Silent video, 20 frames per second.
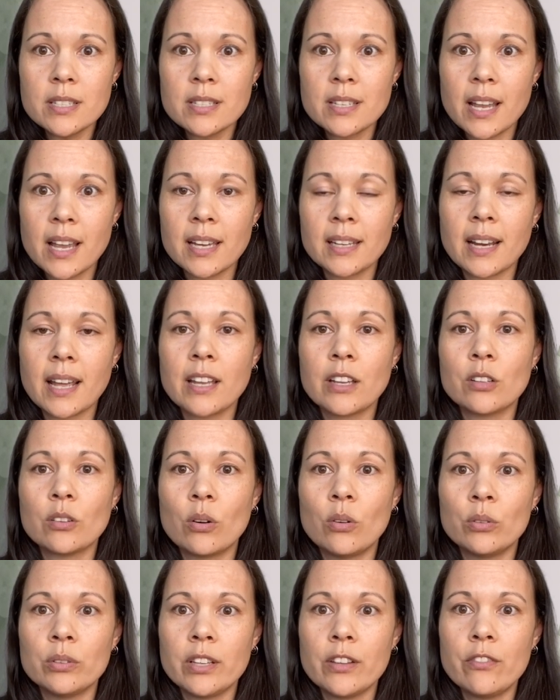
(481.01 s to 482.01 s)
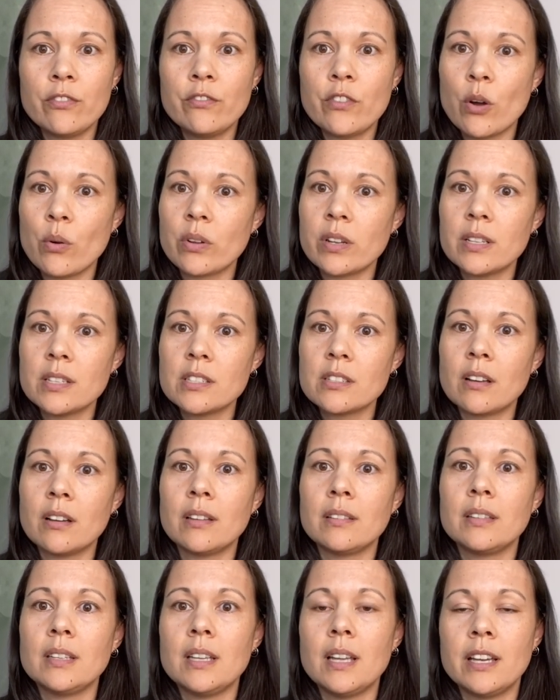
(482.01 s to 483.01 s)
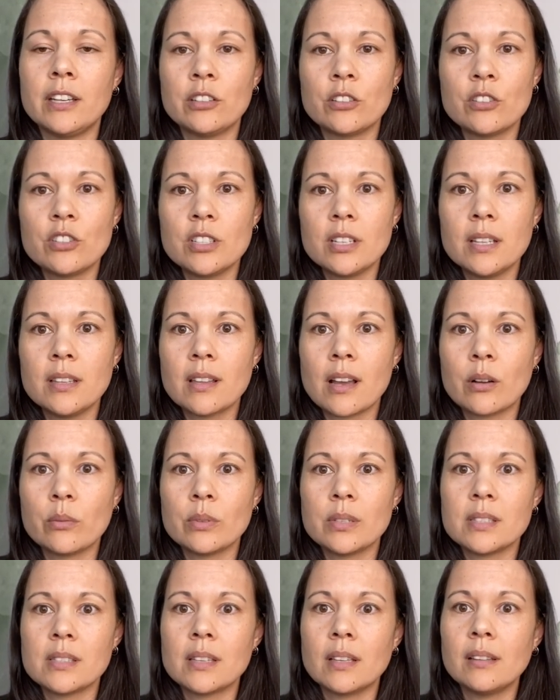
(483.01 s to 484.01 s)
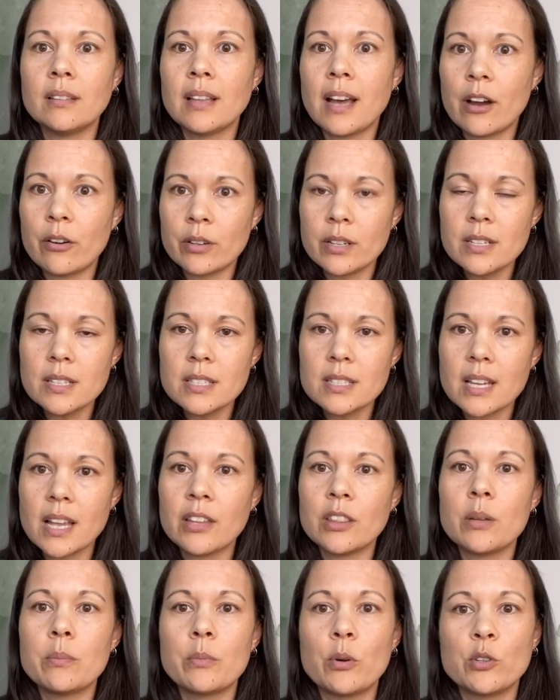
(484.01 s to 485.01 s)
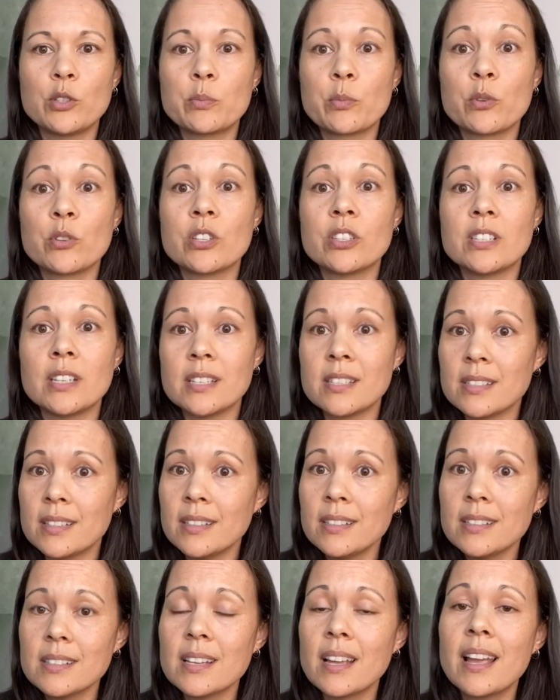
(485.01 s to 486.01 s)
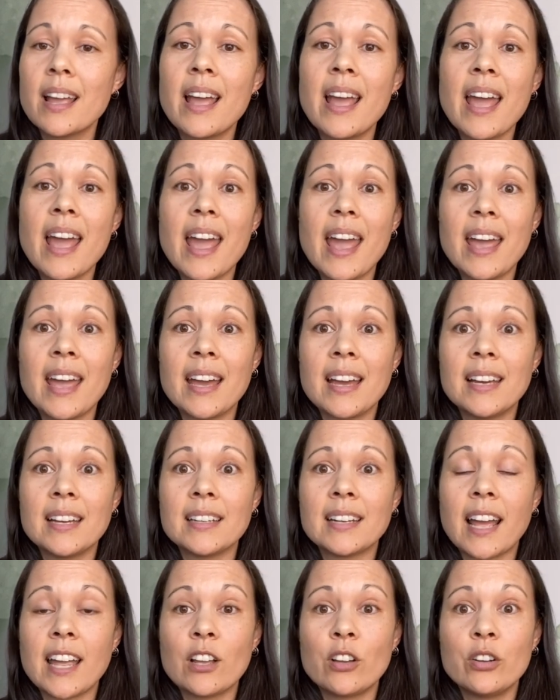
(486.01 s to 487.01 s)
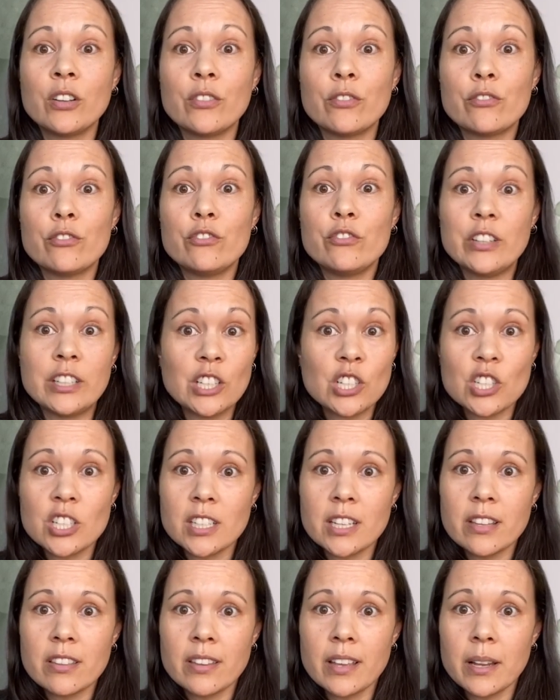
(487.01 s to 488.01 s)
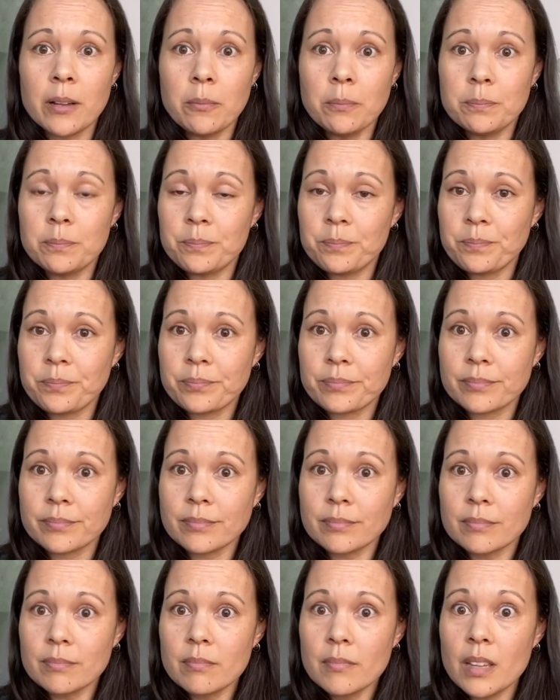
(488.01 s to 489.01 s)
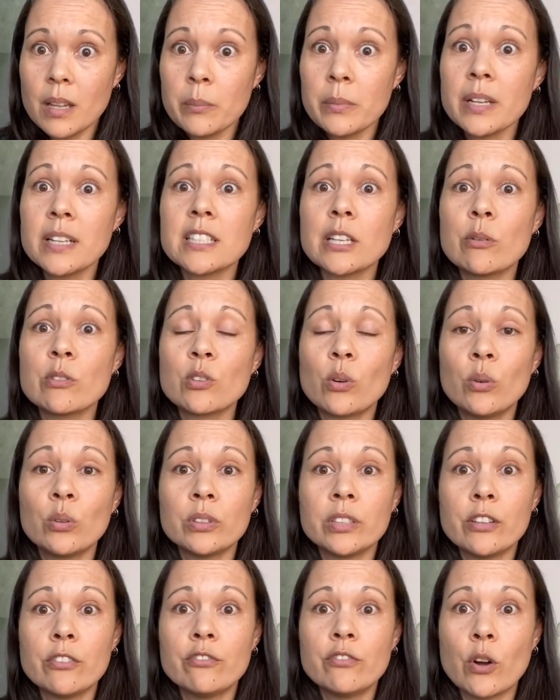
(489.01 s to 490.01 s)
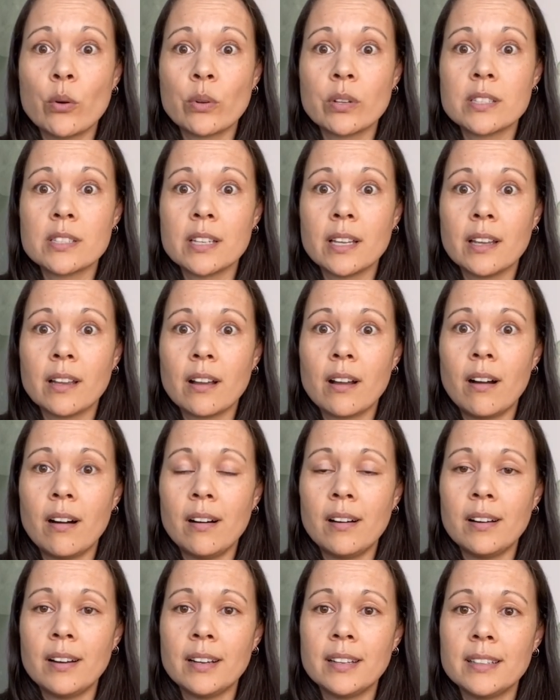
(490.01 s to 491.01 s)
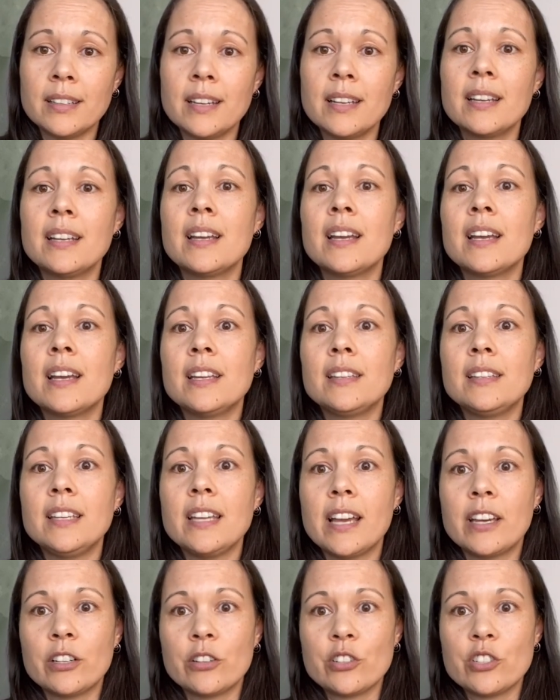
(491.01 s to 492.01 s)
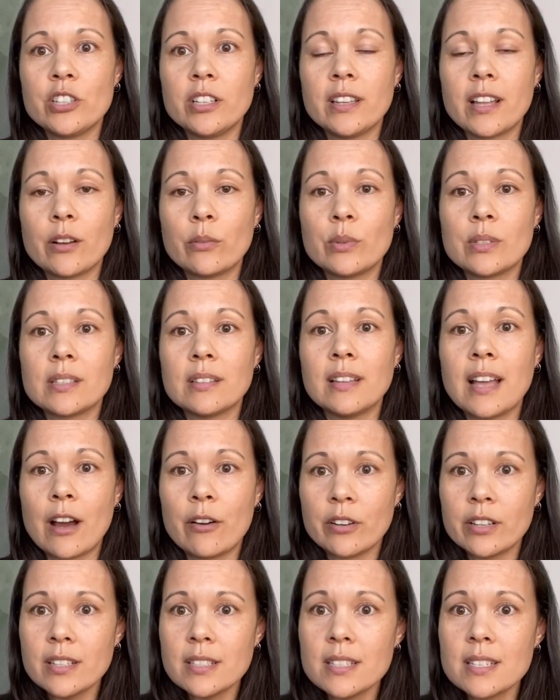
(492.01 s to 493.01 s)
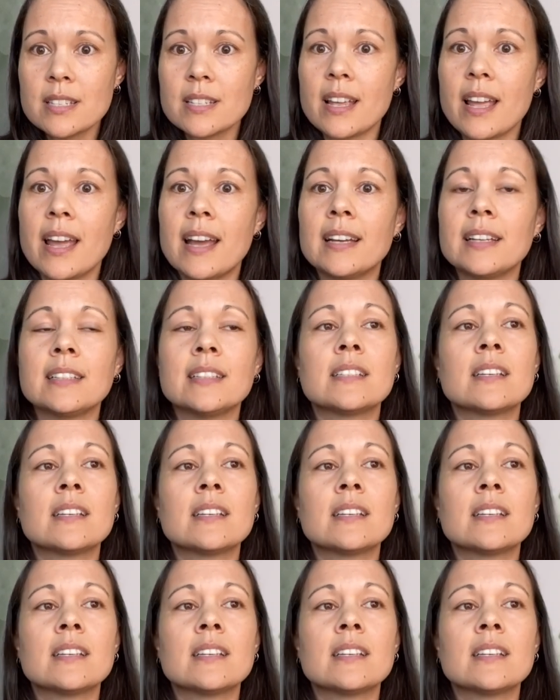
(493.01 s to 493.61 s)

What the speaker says: and I could only focus on the energy that was the loudest and the most persistent, and I couldn't finish anything because I was only focusing on the energy that was loudest. And